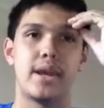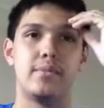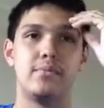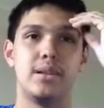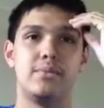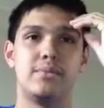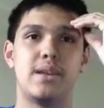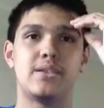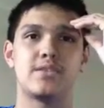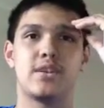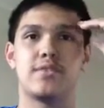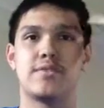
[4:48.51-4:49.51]
I blame
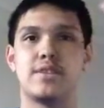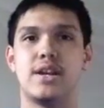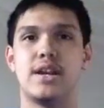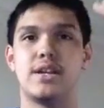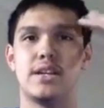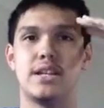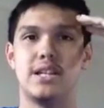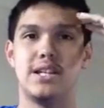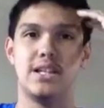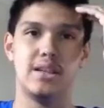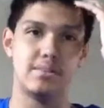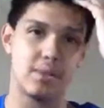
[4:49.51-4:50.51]
NASCAR for not
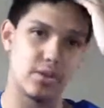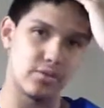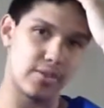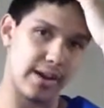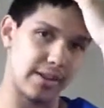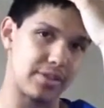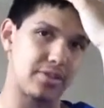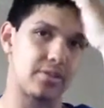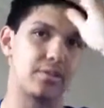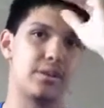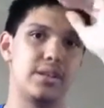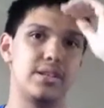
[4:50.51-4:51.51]
cleaning up the track
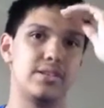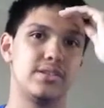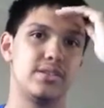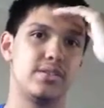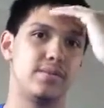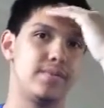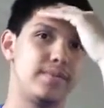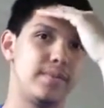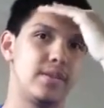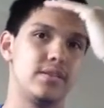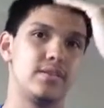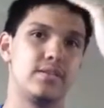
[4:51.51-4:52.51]
thoroughly. So
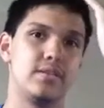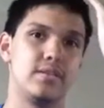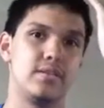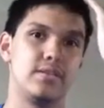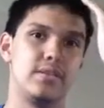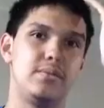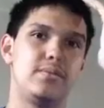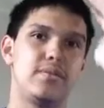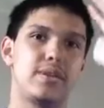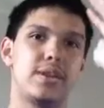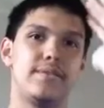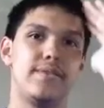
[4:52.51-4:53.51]
Jimmy
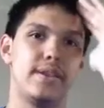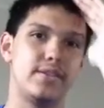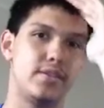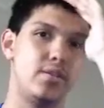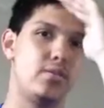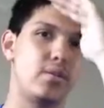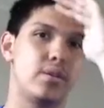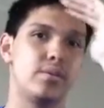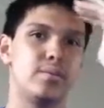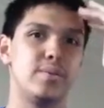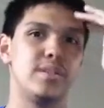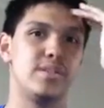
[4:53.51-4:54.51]
48 fan, don't
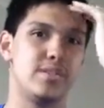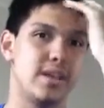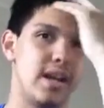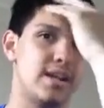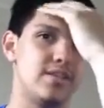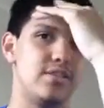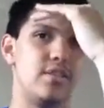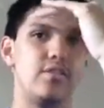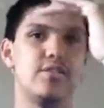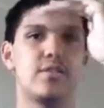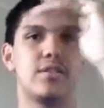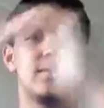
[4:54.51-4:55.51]
worry, we still got
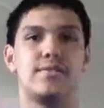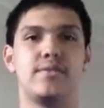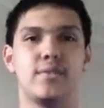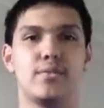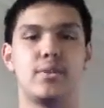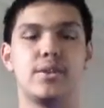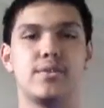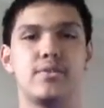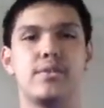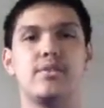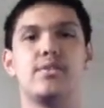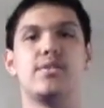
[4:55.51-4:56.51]
Dover if you're
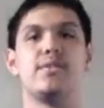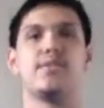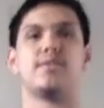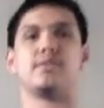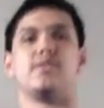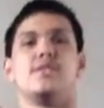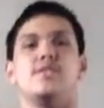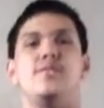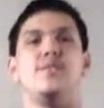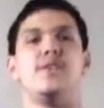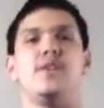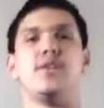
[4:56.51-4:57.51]
wondering, if you see
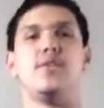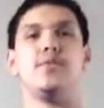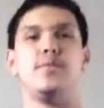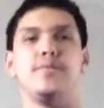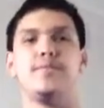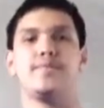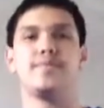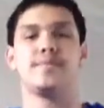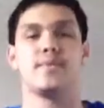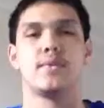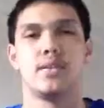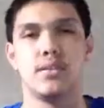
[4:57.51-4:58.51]
this video.
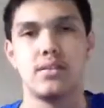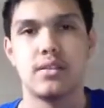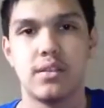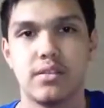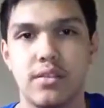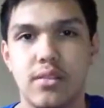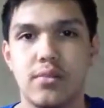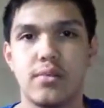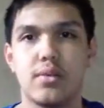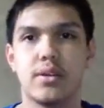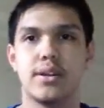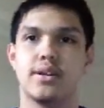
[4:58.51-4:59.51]
And so
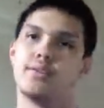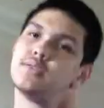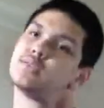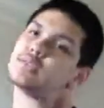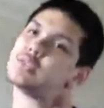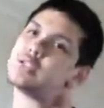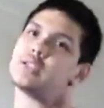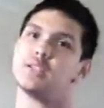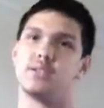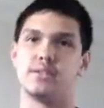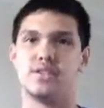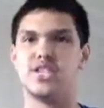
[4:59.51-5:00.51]
don't worry.
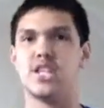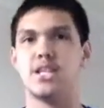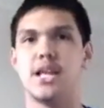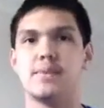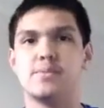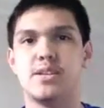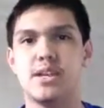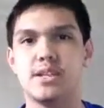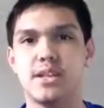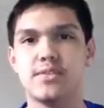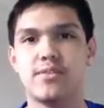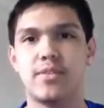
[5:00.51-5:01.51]
10 laps
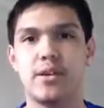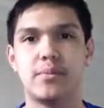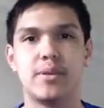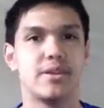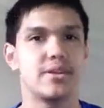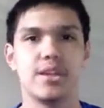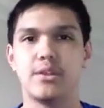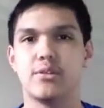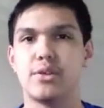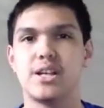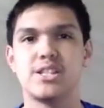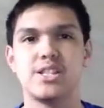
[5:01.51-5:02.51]
down, that's far better than
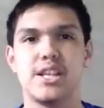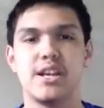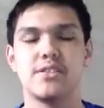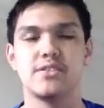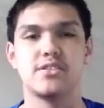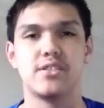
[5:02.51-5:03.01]
crashing out.